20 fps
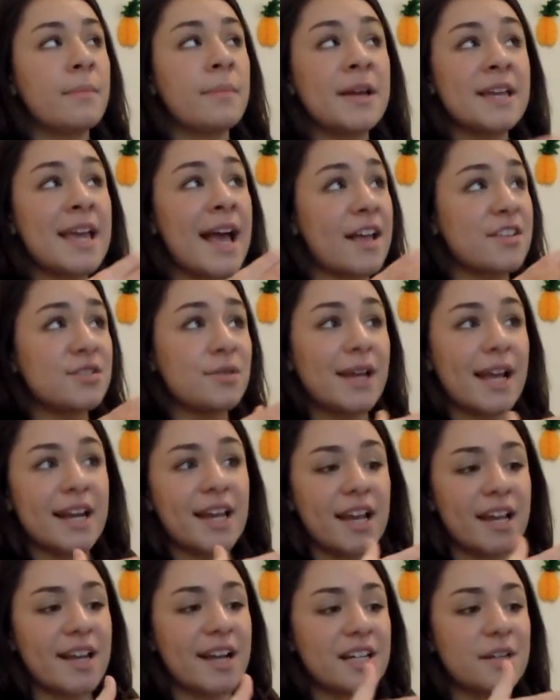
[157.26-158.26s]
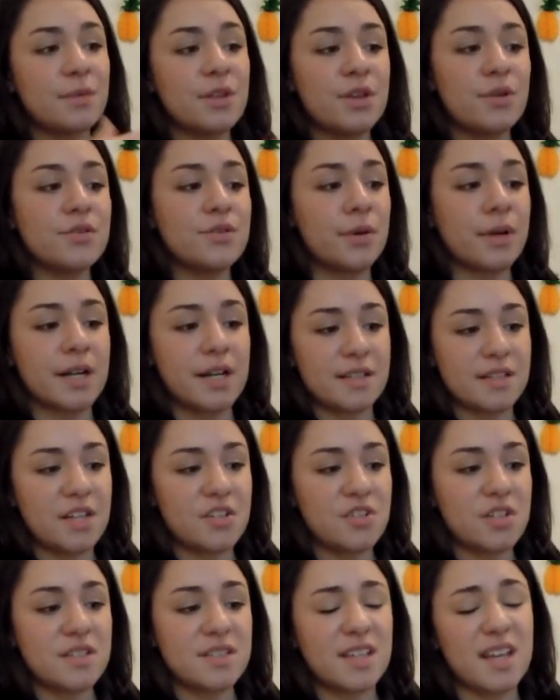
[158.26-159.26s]
But yeah, so getting connected with those
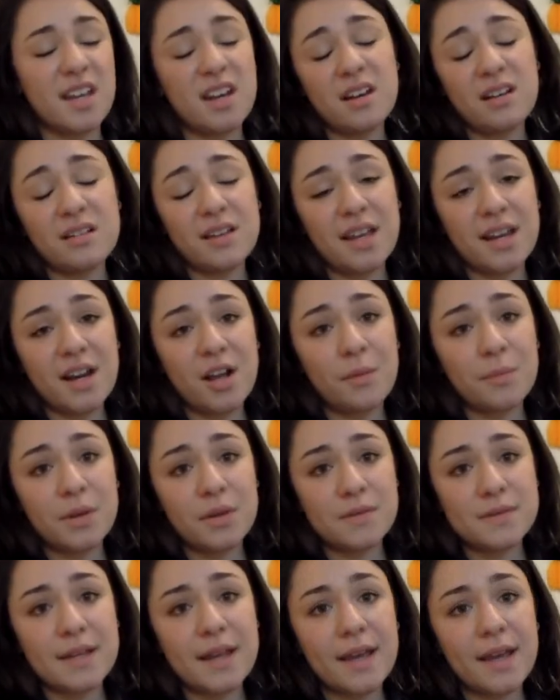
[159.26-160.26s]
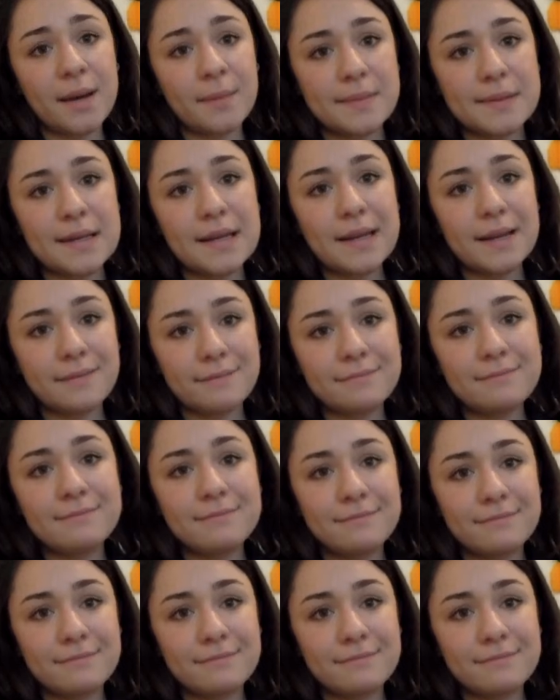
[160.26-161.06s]
organizations can help you stay up to date.